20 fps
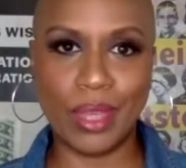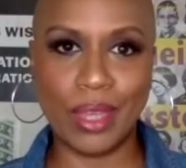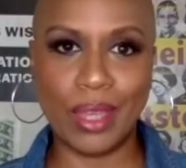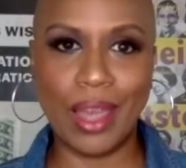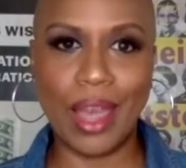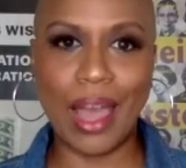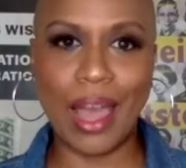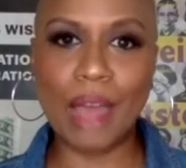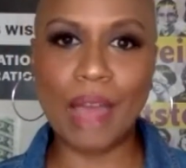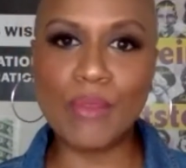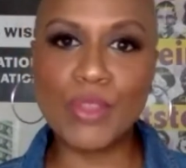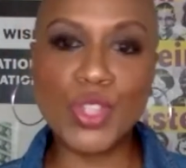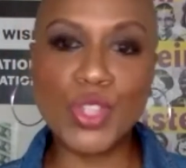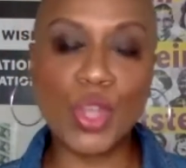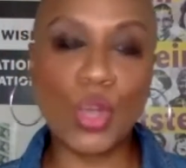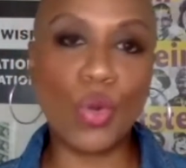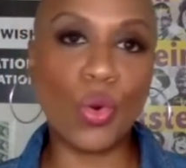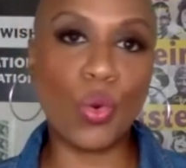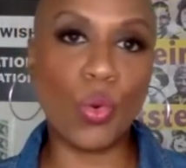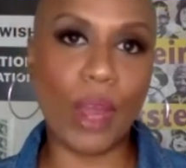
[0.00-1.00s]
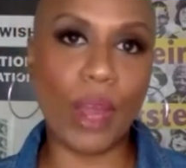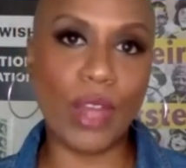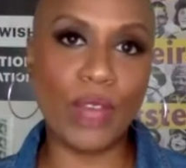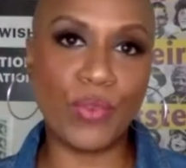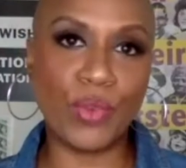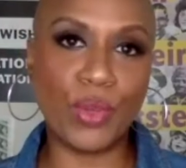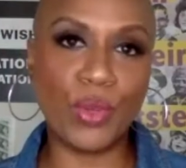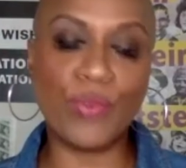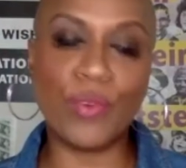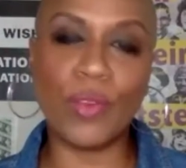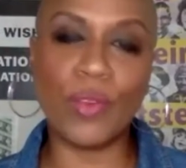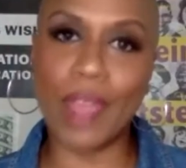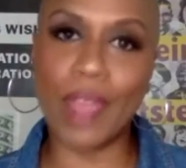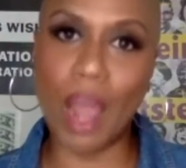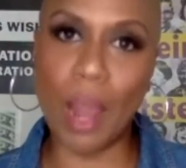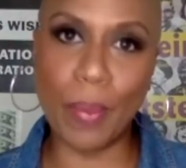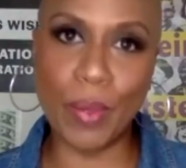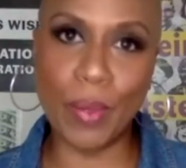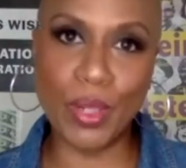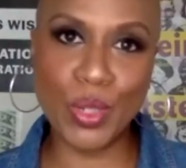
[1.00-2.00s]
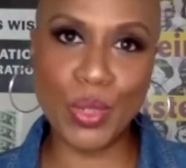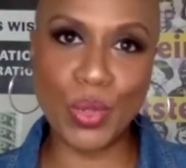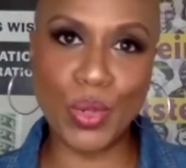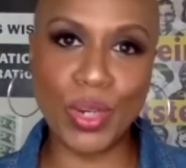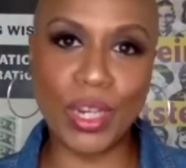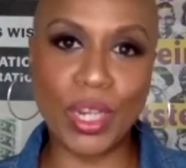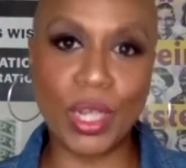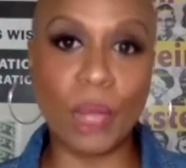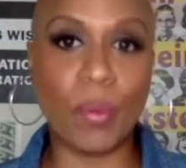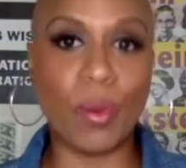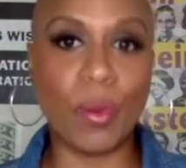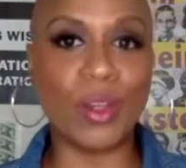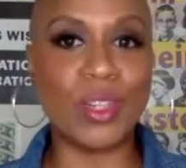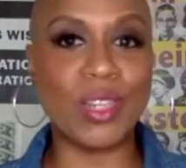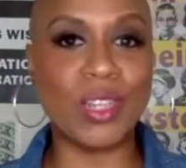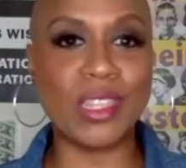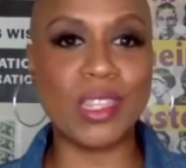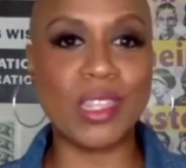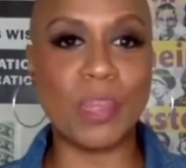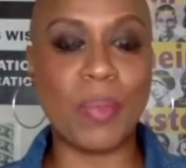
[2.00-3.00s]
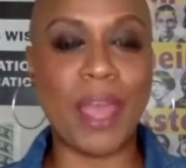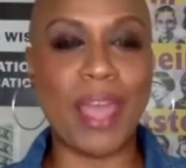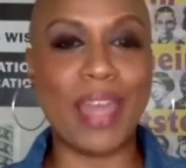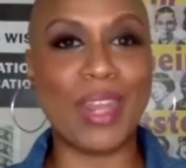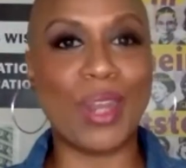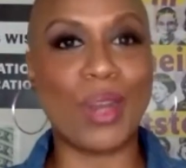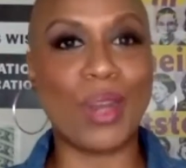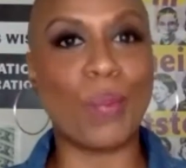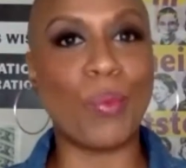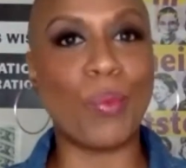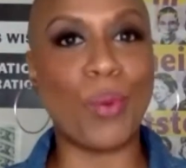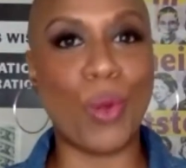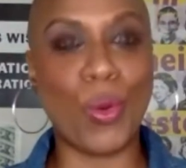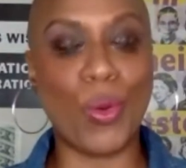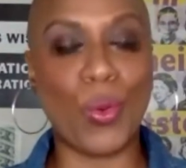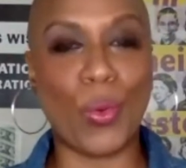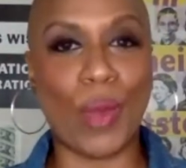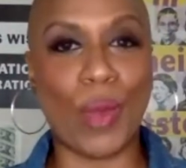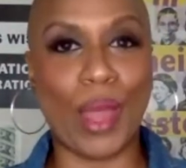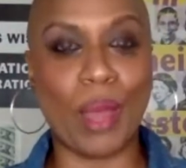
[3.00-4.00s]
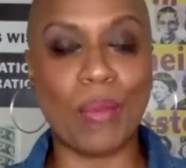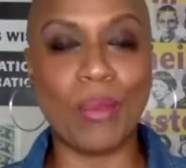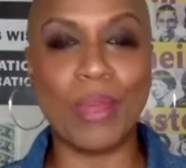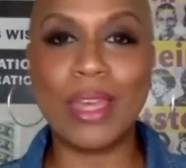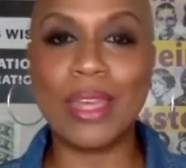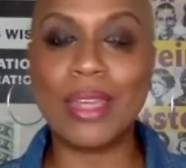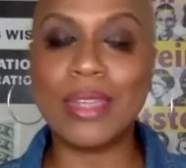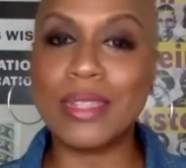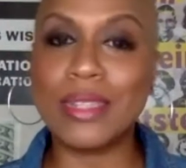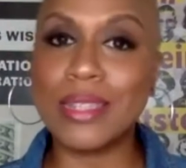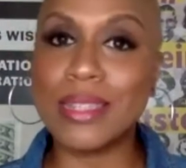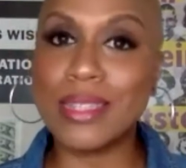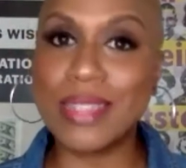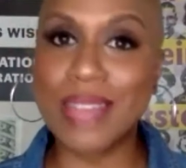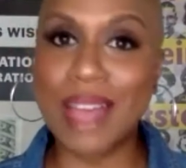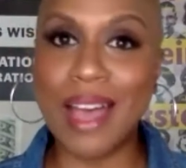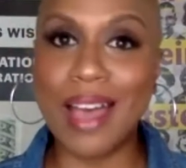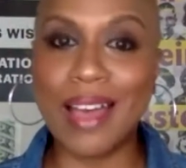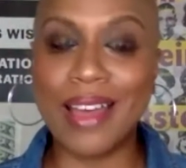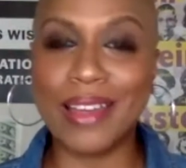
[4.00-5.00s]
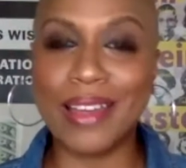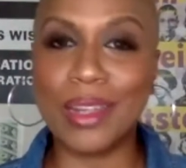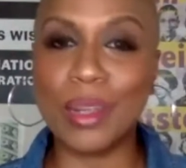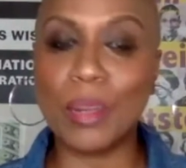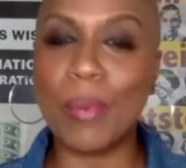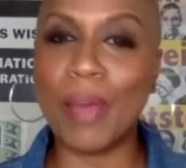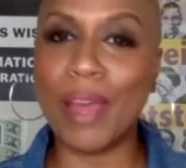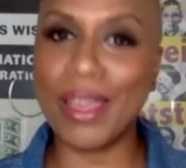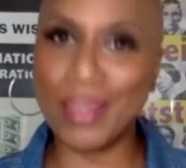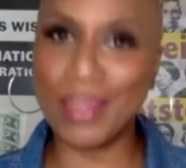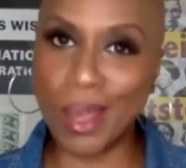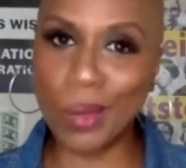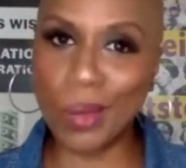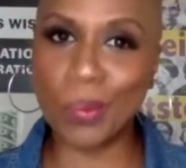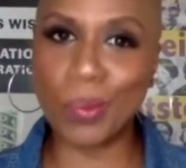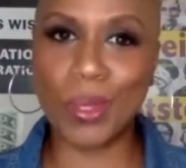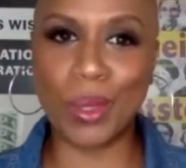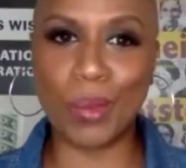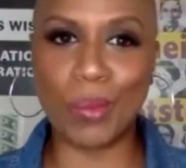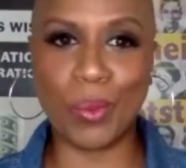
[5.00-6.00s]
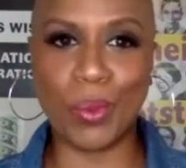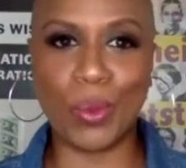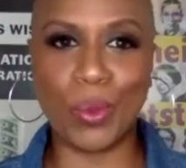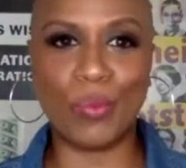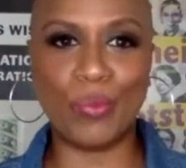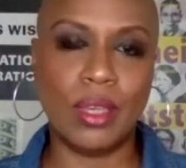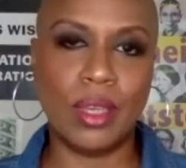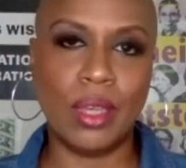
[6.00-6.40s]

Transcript: I'm so grateful for the opportunity to participate in a program designed by young people.